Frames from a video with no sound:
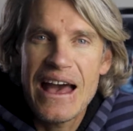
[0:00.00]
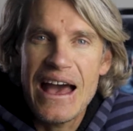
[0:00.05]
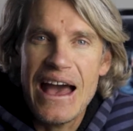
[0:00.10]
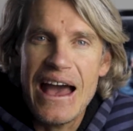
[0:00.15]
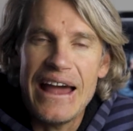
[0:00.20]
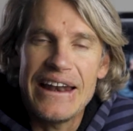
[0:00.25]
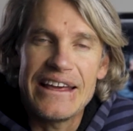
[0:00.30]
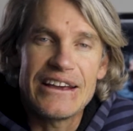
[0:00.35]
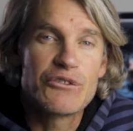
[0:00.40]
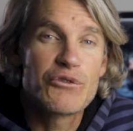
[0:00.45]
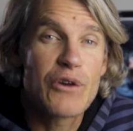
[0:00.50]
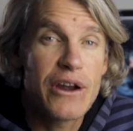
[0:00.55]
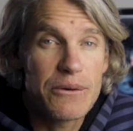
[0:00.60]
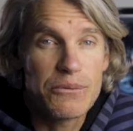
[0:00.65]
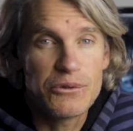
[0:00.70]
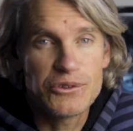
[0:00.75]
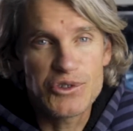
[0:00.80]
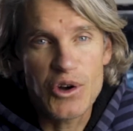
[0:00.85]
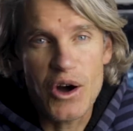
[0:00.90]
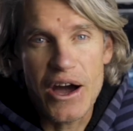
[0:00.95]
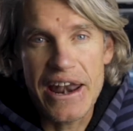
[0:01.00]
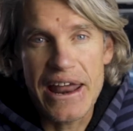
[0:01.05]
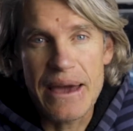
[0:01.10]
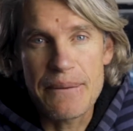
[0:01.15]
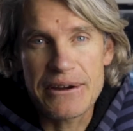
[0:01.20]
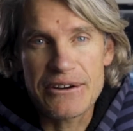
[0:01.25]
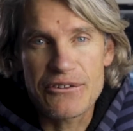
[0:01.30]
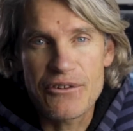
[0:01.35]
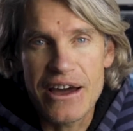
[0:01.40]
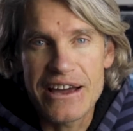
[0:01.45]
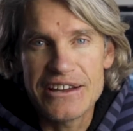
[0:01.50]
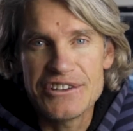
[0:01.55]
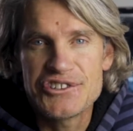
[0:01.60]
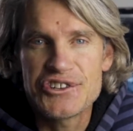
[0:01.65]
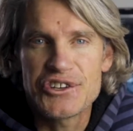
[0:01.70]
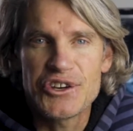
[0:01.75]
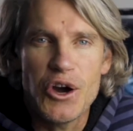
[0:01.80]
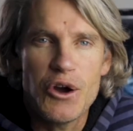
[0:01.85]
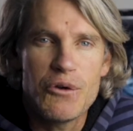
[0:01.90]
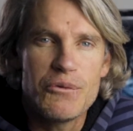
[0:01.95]
and incredible dynamic range
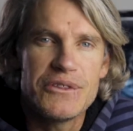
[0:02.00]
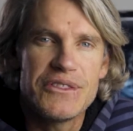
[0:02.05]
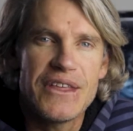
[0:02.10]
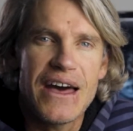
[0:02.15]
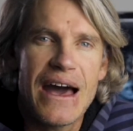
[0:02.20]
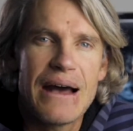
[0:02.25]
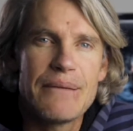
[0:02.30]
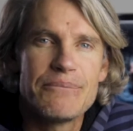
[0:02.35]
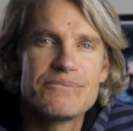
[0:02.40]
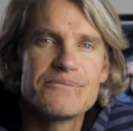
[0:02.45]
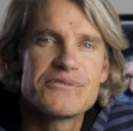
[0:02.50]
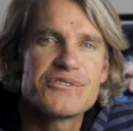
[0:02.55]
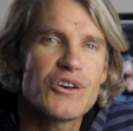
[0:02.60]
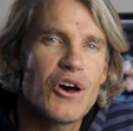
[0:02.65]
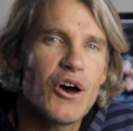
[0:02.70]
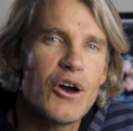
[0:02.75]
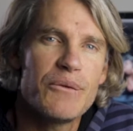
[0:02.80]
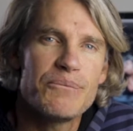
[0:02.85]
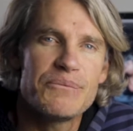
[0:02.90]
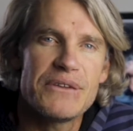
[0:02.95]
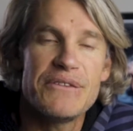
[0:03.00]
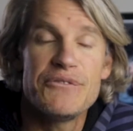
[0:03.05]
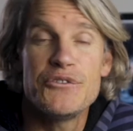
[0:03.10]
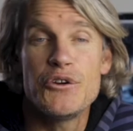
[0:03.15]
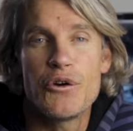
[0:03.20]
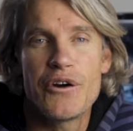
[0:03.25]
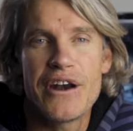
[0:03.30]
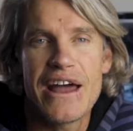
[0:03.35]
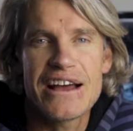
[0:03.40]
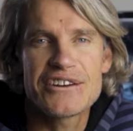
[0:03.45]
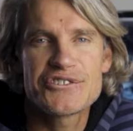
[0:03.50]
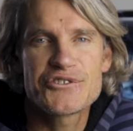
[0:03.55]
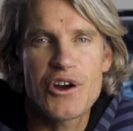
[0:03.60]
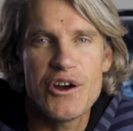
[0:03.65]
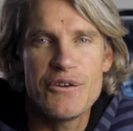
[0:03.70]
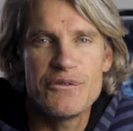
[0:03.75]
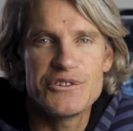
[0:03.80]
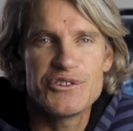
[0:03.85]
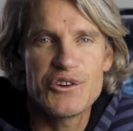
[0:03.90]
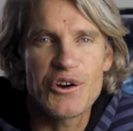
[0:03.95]
to go with that. So if you're an
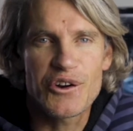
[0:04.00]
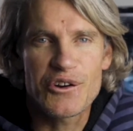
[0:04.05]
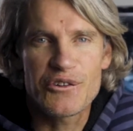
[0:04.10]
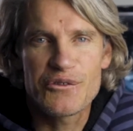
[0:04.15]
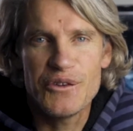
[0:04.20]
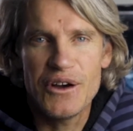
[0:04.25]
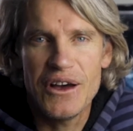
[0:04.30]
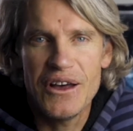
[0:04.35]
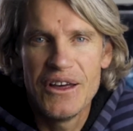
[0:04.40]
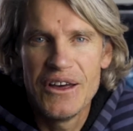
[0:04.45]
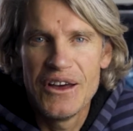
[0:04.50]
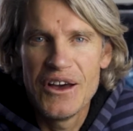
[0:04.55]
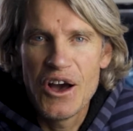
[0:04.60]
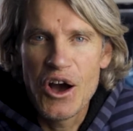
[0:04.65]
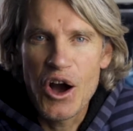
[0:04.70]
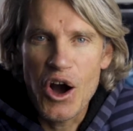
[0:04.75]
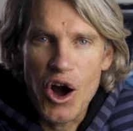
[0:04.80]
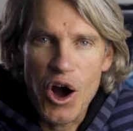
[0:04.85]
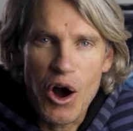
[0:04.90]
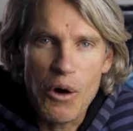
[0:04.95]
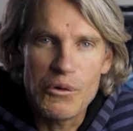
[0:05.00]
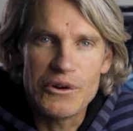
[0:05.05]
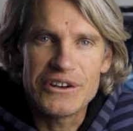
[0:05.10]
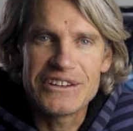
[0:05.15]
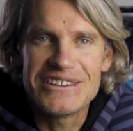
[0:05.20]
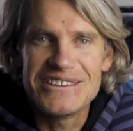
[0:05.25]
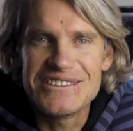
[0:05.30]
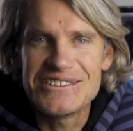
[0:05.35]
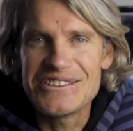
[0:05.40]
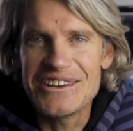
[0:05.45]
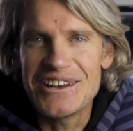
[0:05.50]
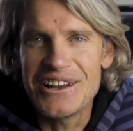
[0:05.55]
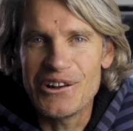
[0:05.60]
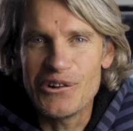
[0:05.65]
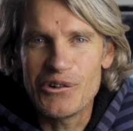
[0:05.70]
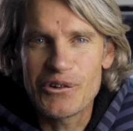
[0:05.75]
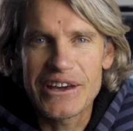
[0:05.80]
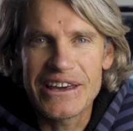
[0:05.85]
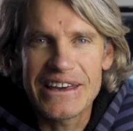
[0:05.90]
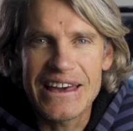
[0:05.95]
astrophotographer, I would consider
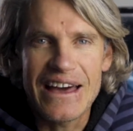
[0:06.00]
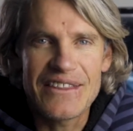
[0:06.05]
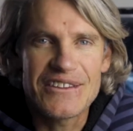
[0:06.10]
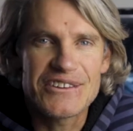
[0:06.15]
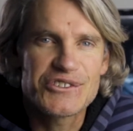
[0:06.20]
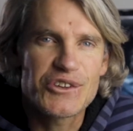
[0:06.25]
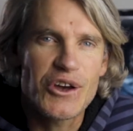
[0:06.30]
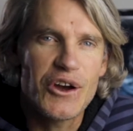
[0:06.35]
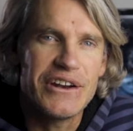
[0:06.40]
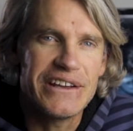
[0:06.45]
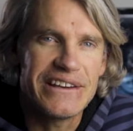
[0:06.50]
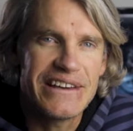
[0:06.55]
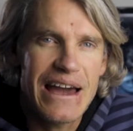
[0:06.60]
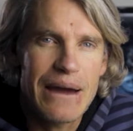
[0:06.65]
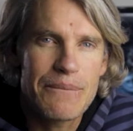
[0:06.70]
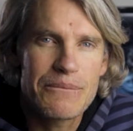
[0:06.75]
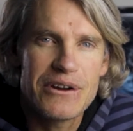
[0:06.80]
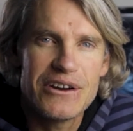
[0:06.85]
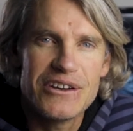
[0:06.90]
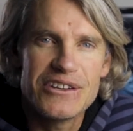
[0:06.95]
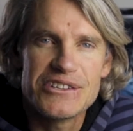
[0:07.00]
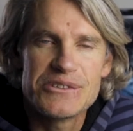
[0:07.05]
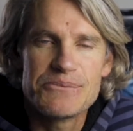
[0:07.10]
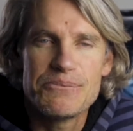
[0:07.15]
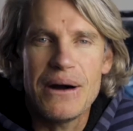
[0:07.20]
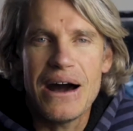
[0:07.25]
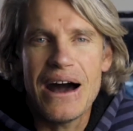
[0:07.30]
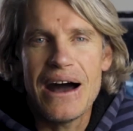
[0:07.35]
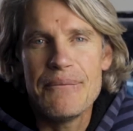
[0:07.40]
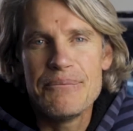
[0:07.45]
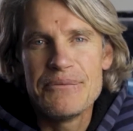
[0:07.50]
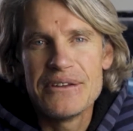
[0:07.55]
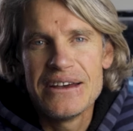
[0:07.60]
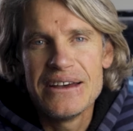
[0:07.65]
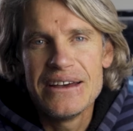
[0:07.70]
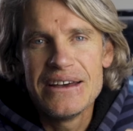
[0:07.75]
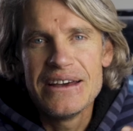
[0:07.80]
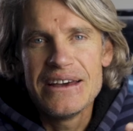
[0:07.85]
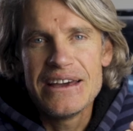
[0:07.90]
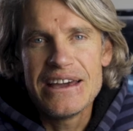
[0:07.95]
looking at the Sony cameras, but
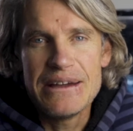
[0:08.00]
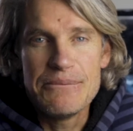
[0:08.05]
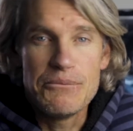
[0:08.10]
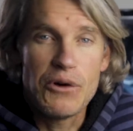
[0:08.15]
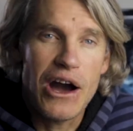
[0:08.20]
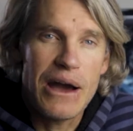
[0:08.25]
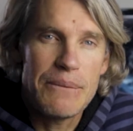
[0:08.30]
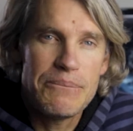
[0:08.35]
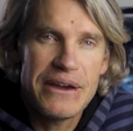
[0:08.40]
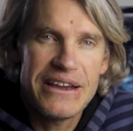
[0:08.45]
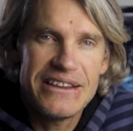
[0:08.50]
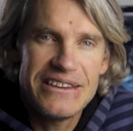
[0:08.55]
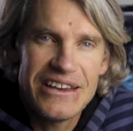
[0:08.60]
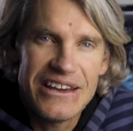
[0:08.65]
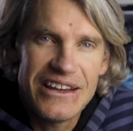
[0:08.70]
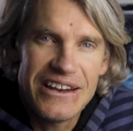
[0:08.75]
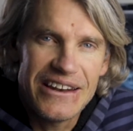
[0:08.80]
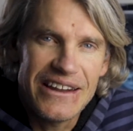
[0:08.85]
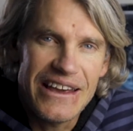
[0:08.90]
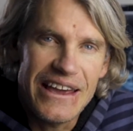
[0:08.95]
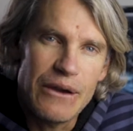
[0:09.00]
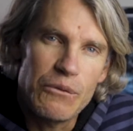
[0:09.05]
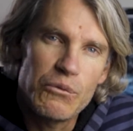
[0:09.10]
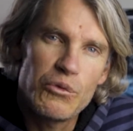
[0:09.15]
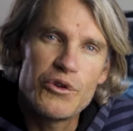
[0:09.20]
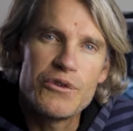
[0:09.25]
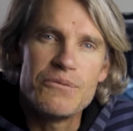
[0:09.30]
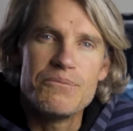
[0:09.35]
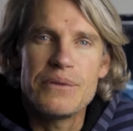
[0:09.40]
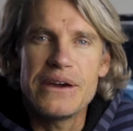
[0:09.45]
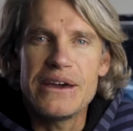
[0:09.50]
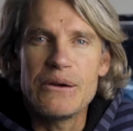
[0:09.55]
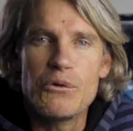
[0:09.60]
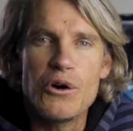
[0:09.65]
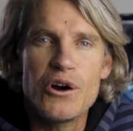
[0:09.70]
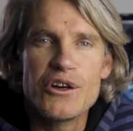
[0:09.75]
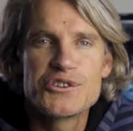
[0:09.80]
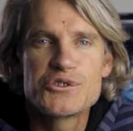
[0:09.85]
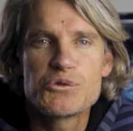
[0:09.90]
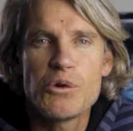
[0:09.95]
in my opinion, it wouldn't be
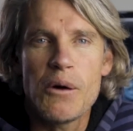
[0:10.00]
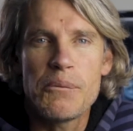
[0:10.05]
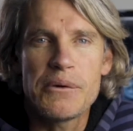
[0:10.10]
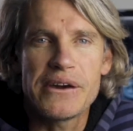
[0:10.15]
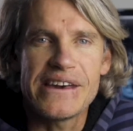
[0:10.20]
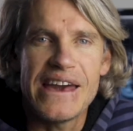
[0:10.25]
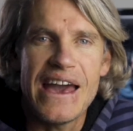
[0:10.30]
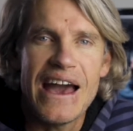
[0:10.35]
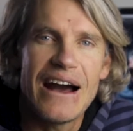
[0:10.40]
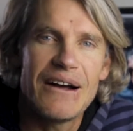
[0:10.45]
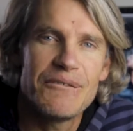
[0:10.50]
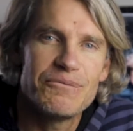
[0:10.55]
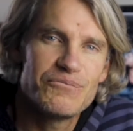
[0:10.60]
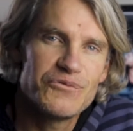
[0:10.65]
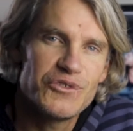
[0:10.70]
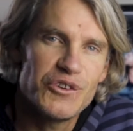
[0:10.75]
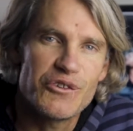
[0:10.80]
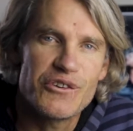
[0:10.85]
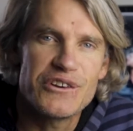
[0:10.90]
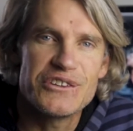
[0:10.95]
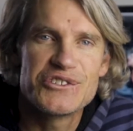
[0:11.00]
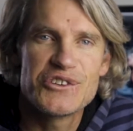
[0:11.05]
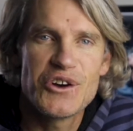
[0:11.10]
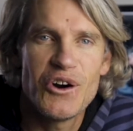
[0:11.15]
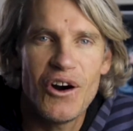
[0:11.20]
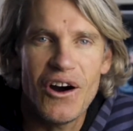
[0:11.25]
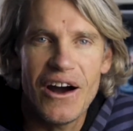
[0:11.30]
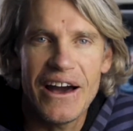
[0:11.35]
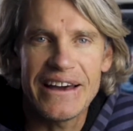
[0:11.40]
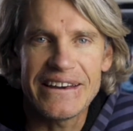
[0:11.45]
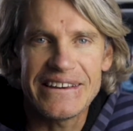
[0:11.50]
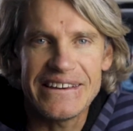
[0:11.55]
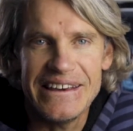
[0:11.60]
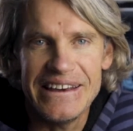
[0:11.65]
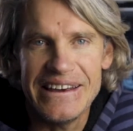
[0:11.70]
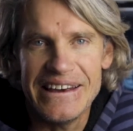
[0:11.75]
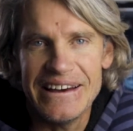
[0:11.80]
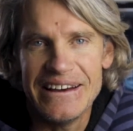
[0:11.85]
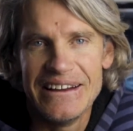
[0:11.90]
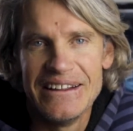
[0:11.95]
worth swapping out your entire
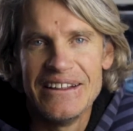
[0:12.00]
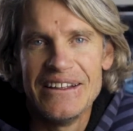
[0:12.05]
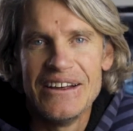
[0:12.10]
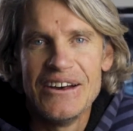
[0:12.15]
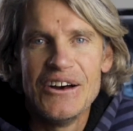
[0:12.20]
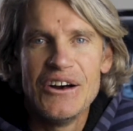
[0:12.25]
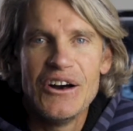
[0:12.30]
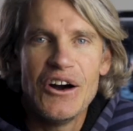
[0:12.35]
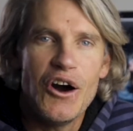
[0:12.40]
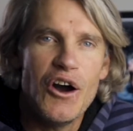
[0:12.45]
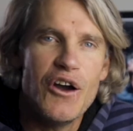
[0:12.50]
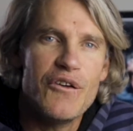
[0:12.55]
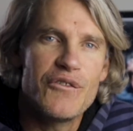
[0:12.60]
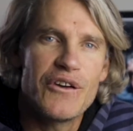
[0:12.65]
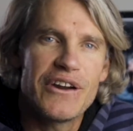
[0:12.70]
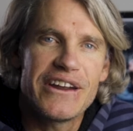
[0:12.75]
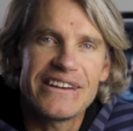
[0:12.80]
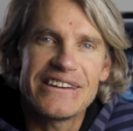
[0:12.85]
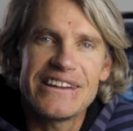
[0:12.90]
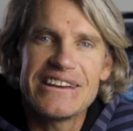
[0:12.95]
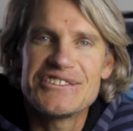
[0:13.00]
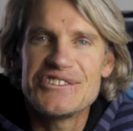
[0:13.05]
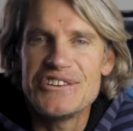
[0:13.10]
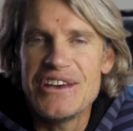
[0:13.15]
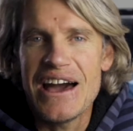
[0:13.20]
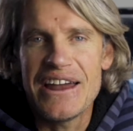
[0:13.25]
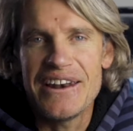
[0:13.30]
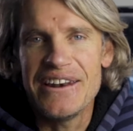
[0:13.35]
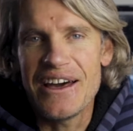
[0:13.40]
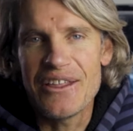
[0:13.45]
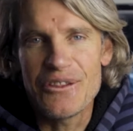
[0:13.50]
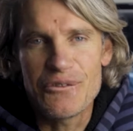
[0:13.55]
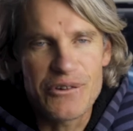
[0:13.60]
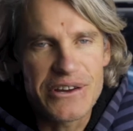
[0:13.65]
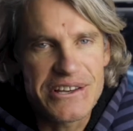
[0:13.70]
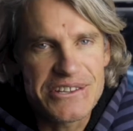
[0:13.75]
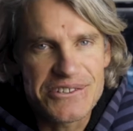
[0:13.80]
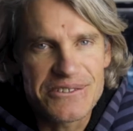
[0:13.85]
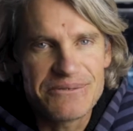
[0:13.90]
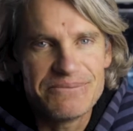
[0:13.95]
gear over it unless you had another
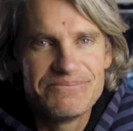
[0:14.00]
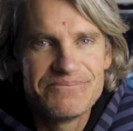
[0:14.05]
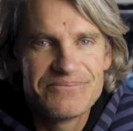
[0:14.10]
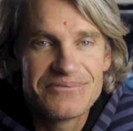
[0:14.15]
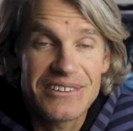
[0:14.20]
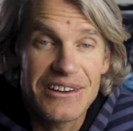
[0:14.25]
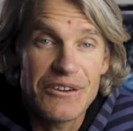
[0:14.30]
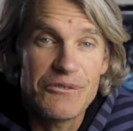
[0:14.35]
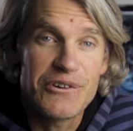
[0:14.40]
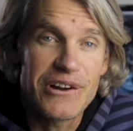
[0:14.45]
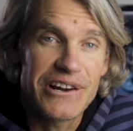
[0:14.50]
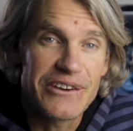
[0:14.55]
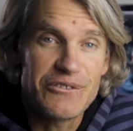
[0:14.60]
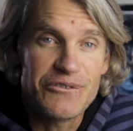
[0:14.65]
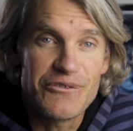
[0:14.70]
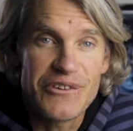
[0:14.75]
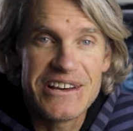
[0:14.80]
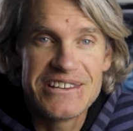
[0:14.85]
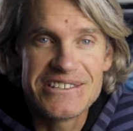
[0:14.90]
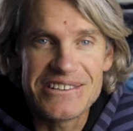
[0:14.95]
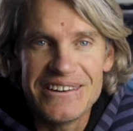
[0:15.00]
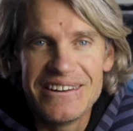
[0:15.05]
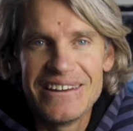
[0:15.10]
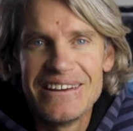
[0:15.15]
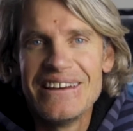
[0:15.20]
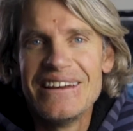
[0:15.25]
reason, a really good reason.